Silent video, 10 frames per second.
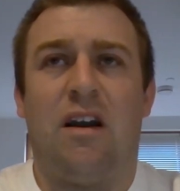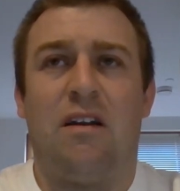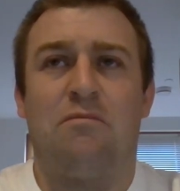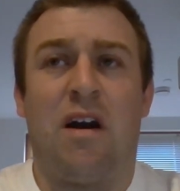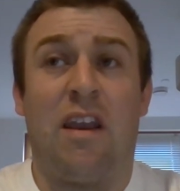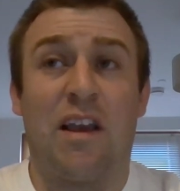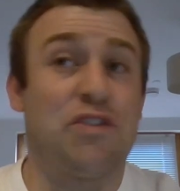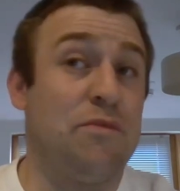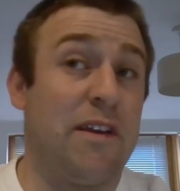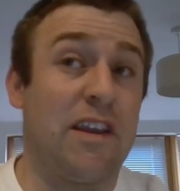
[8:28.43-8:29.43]
My
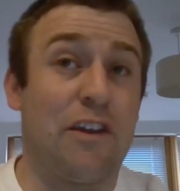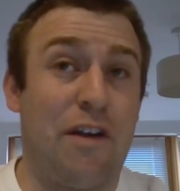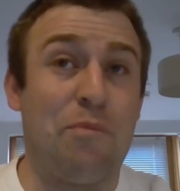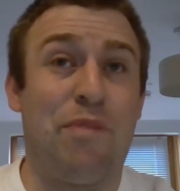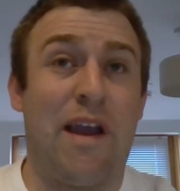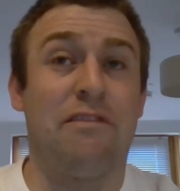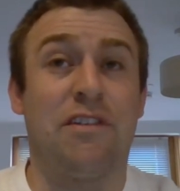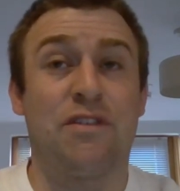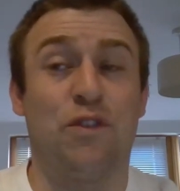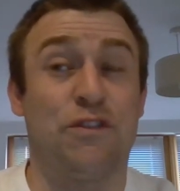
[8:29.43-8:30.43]
last remaining
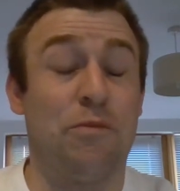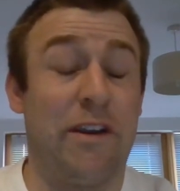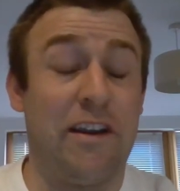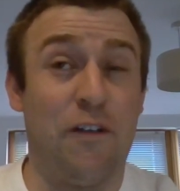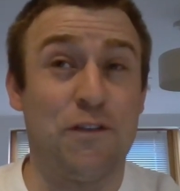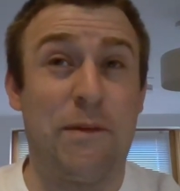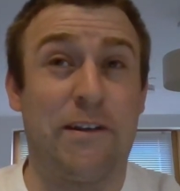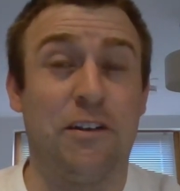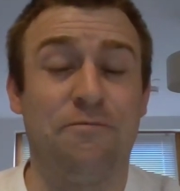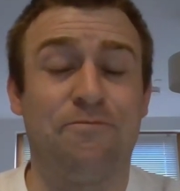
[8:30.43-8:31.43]
grandparents also been in
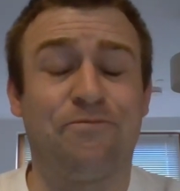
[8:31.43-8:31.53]
hospital,